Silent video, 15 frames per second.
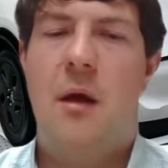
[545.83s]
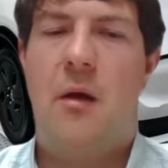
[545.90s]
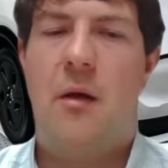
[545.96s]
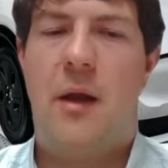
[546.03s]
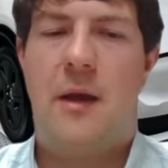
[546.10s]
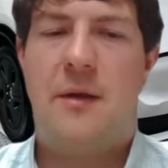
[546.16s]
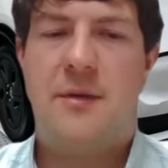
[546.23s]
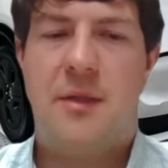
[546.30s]

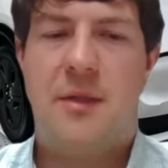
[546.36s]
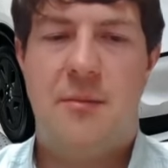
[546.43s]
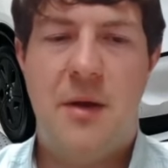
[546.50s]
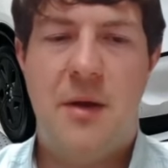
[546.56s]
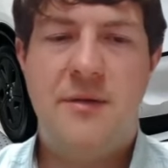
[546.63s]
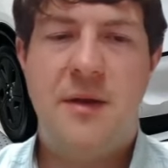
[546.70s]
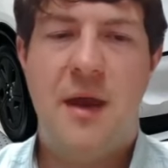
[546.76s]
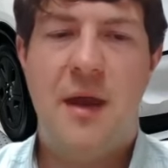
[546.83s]
Okay, so the
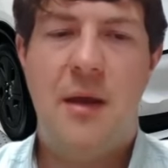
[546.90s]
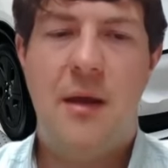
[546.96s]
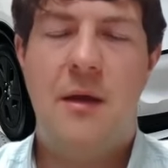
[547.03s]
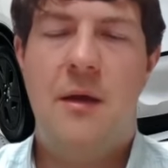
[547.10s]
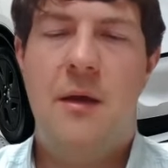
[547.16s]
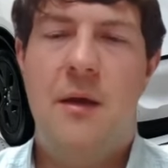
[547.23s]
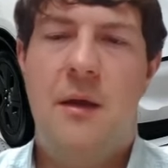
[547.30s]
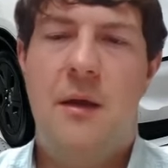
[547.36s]
Mustang,
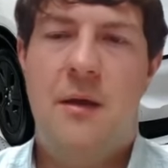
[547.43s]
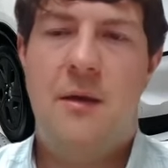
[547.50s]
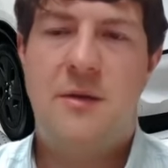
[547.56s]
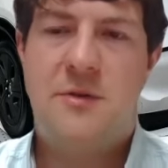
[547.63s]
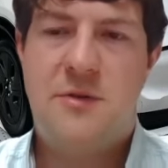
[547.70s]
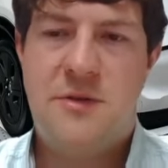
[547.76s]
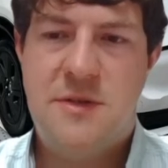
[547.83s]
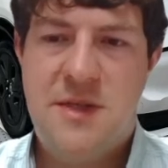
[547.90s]

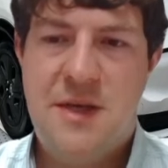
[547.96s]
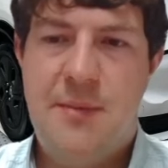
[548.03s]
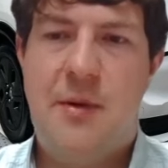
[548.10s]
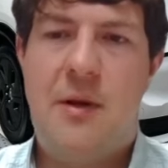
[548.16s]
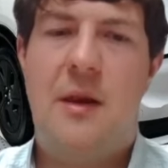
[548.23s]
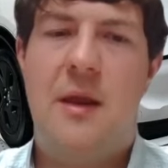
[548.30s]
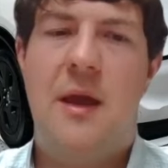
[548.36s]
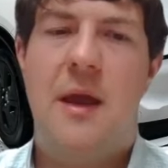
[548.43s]

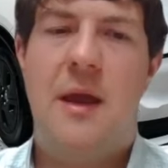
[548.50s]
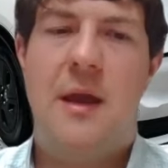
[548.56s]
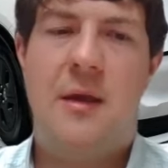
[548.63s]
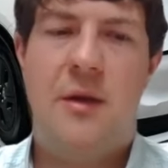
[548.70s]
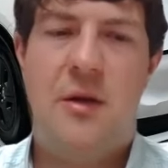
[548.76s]
typically